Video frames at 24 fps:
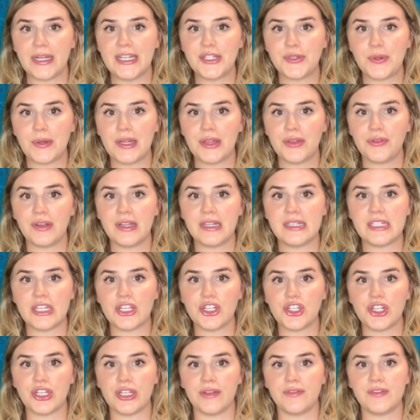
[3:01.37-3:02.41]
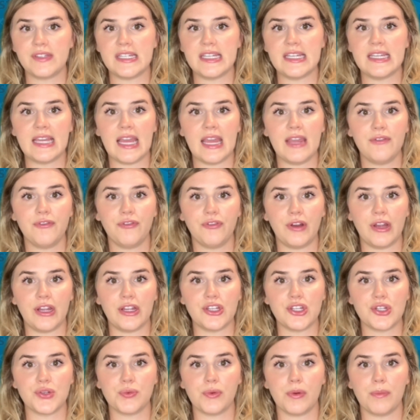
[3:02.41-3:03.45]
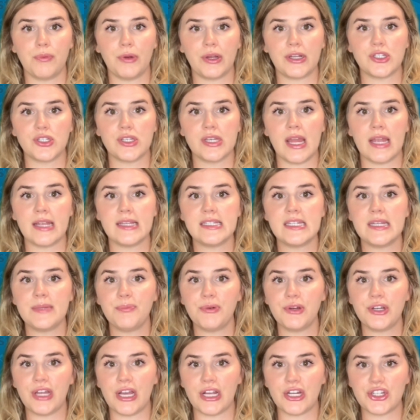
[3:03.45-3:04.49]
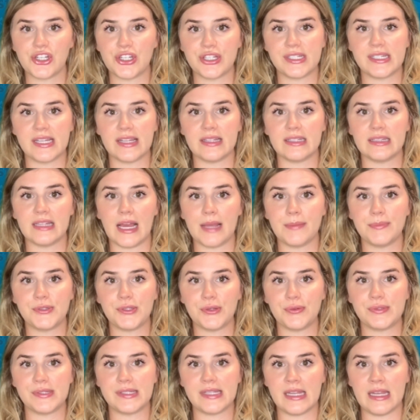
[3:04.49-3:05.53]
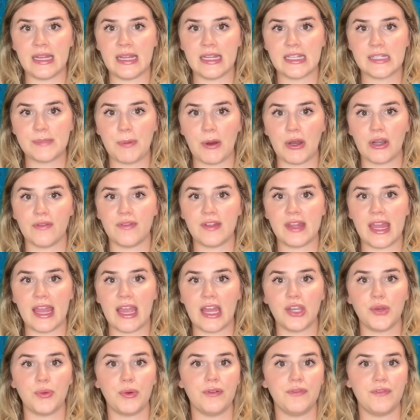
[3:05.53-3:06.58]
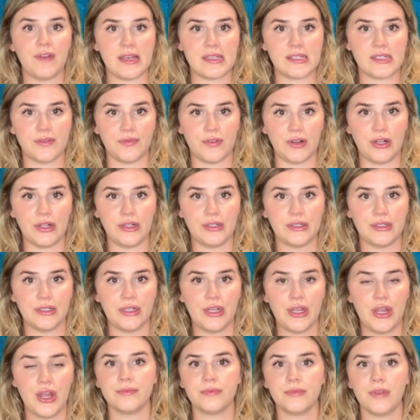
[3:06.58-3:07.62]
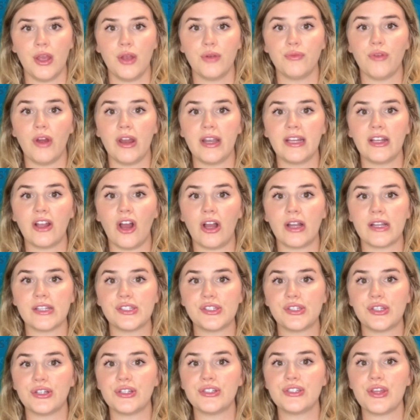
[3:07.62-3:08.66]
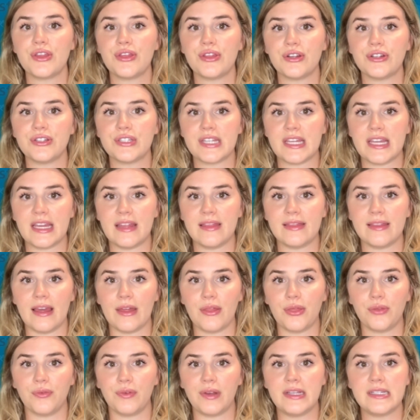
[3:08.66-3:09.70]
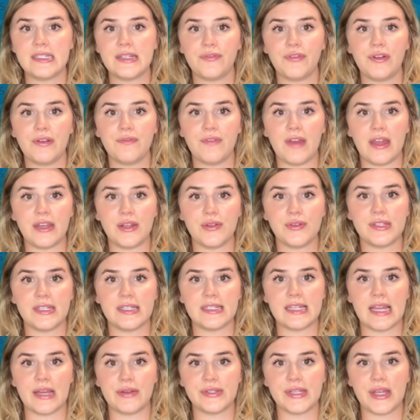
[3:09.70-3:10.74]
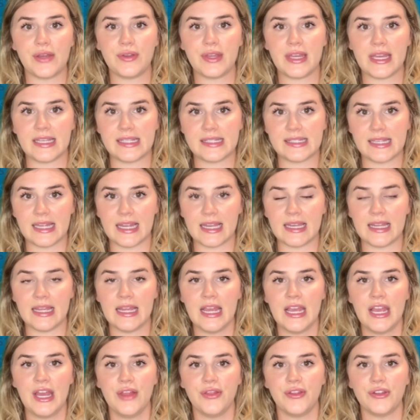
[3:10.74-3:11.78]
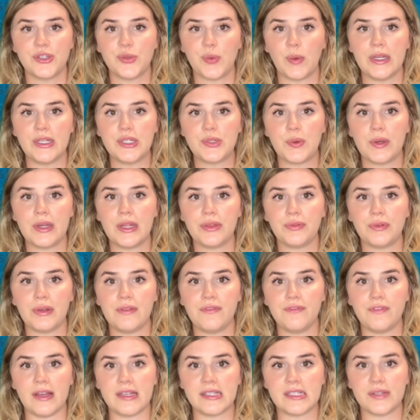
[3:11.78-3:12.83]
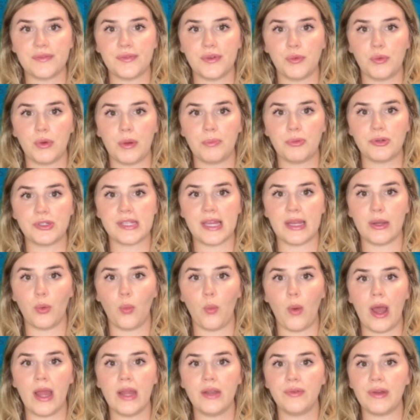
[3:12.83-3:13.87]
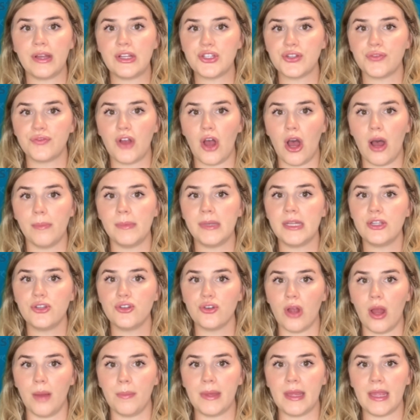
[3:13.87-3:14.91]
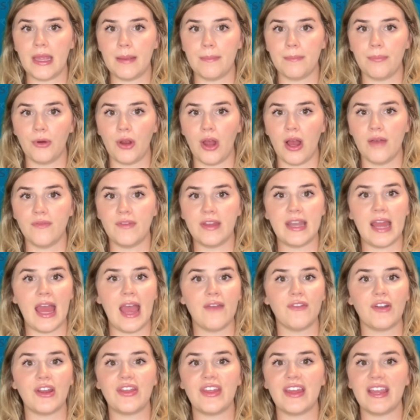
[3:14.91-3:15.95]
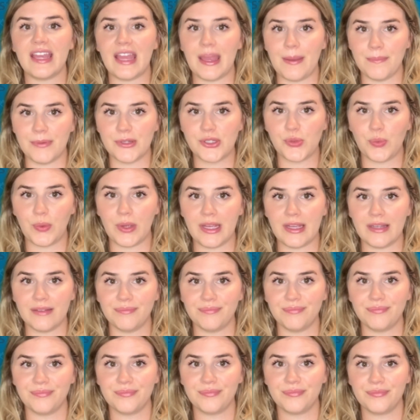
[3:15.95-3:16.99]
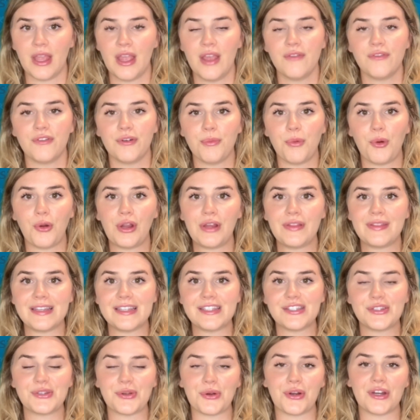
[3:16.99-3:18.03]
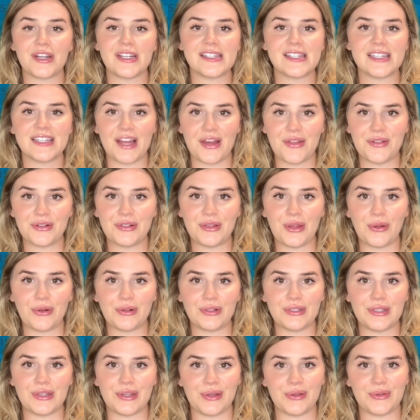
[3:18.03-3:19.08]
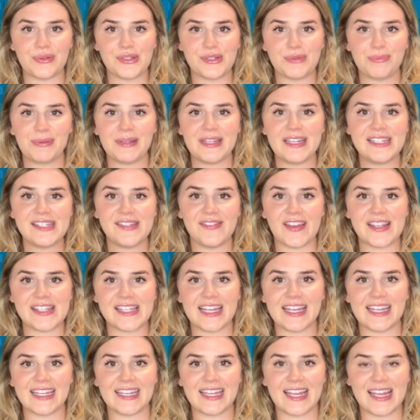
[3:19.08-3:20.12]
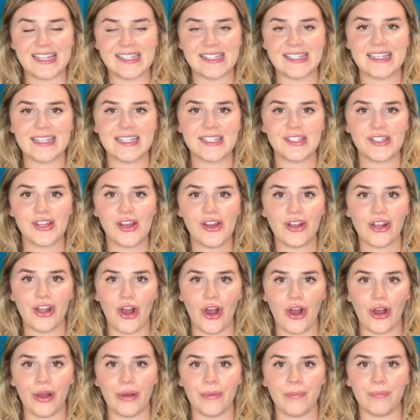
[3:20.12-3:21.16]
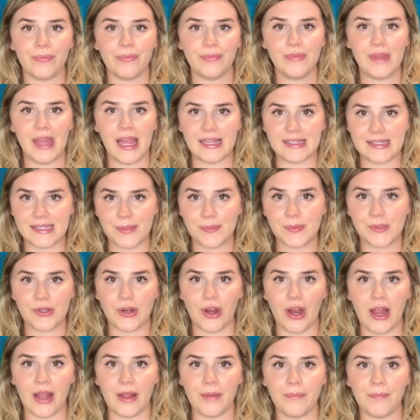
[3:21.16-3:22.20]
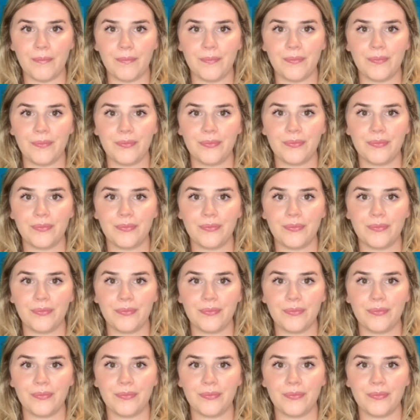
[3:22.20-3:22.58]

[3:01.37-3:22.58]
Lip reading: 2023 edition of TK Fringe will bring 19 productions to the Limestone City as part of the annual festival. Running August 3rd to 13th at three different venues in downtown Kingston, the 2023 festival will present a wide range of comedy, drama, improv, and everything in between. For more on these stories and other local news, please visit kingstonist.com and subscribe.